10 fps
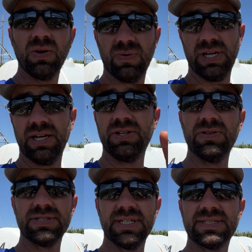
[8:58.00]
what I'd do
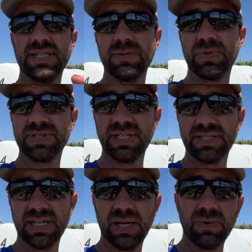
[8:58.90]
is I'd set the percent
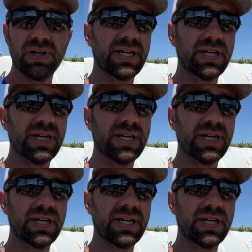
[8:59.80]
timer,